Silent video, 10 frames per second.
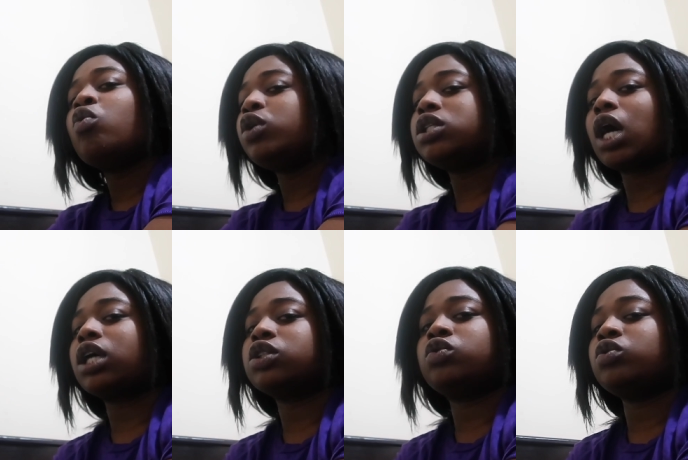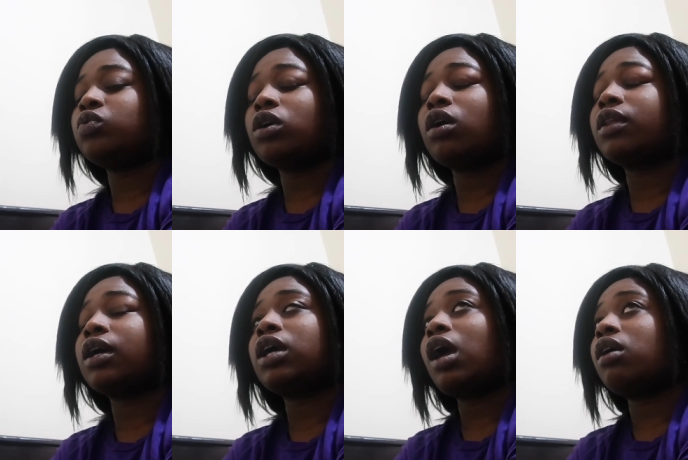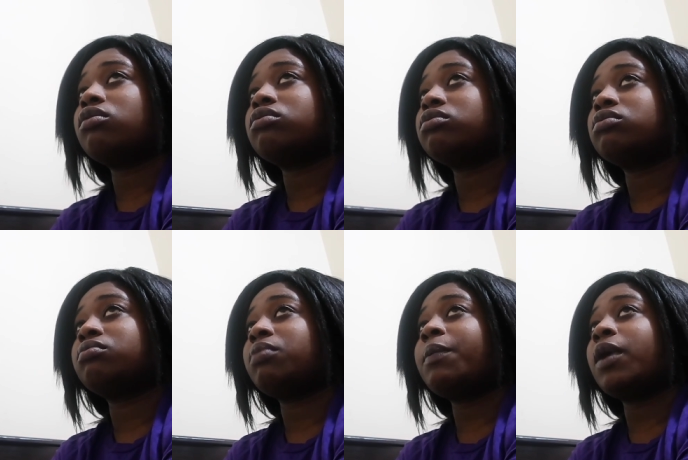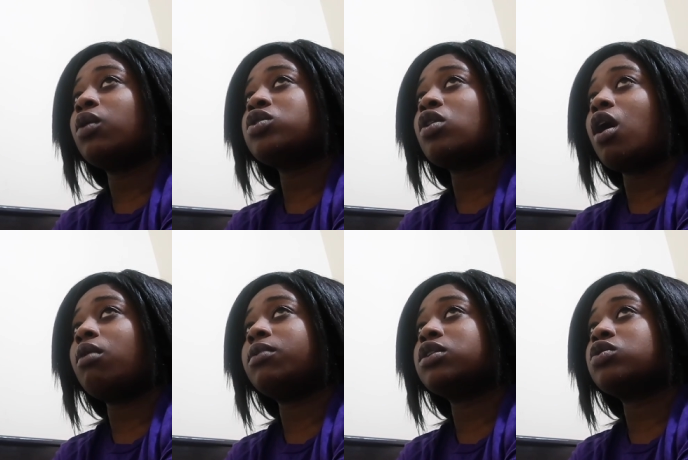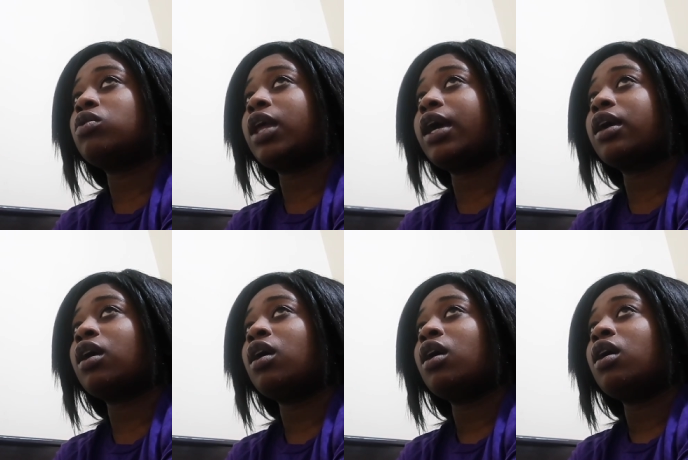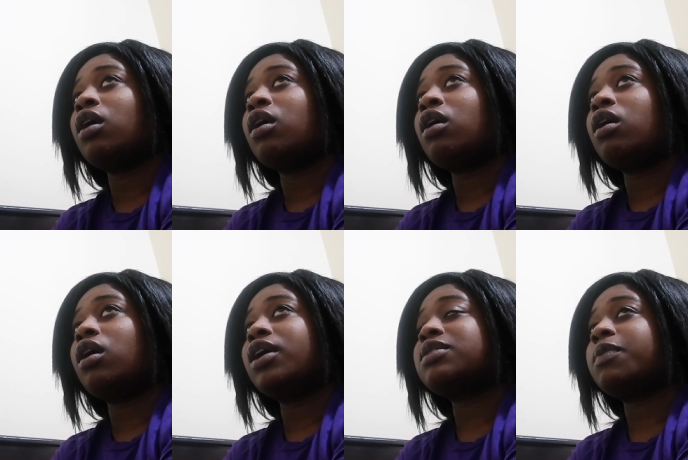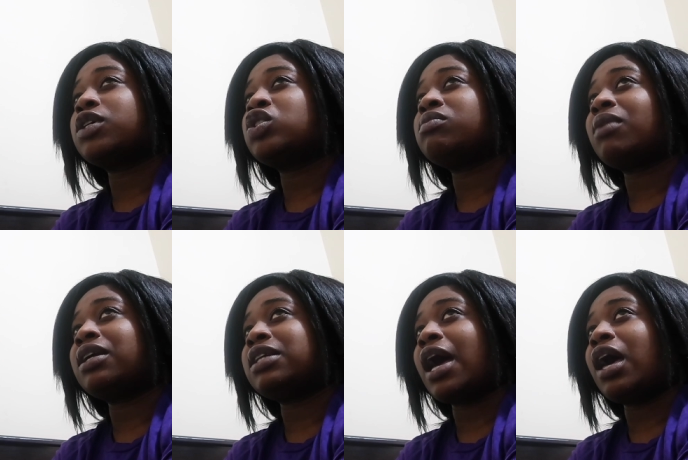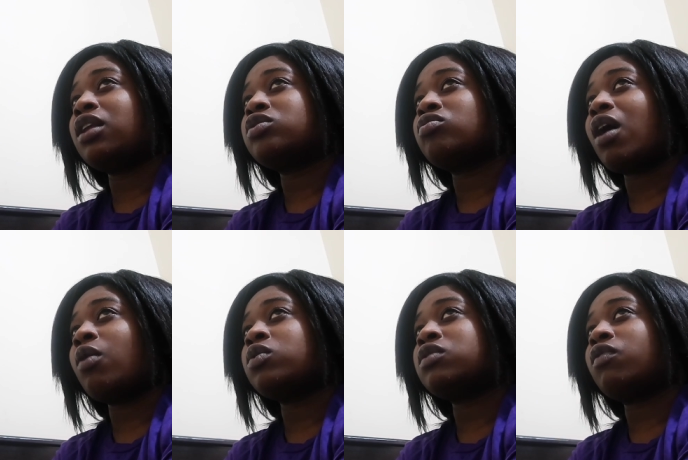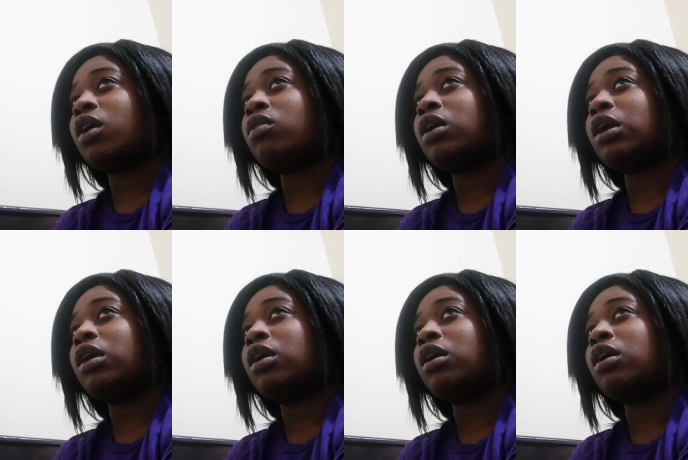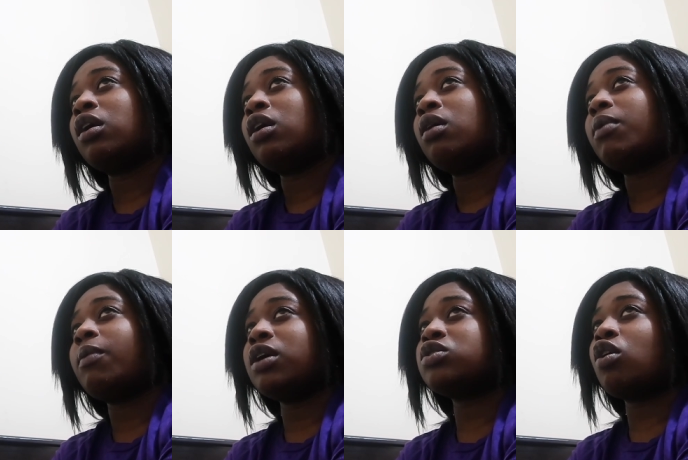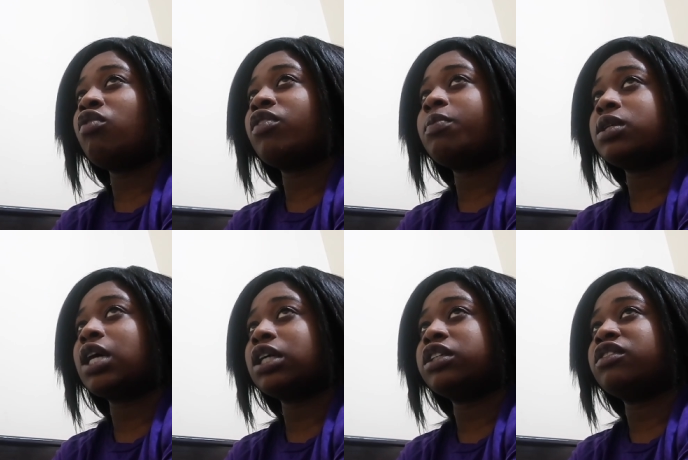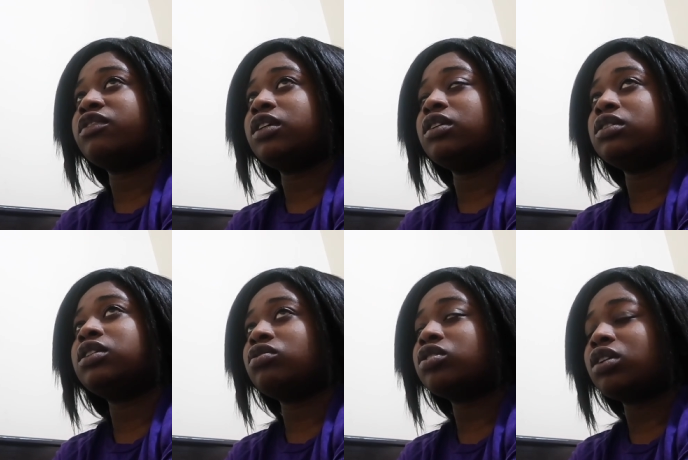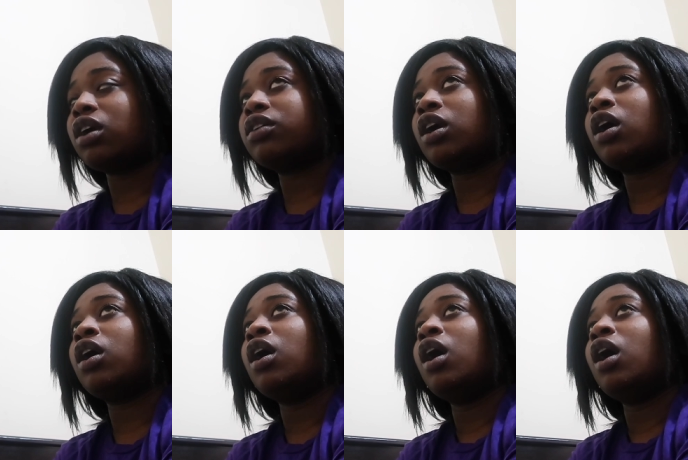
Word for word: Who you talking to and doing all that? Yeah. My parents are on me. So, like, especially my dad. So, I was very... My parents are overprotective. Still to now they are.